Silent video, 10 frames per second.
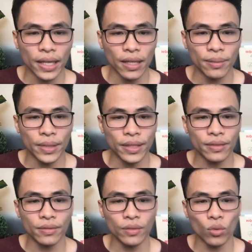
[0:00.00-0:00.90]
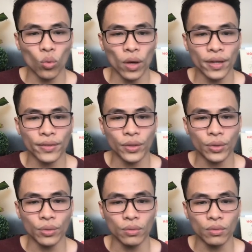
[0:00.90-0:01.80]
I mean, when
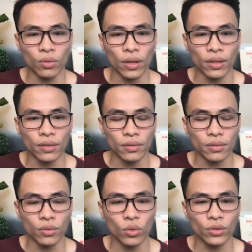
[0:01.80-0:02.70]
we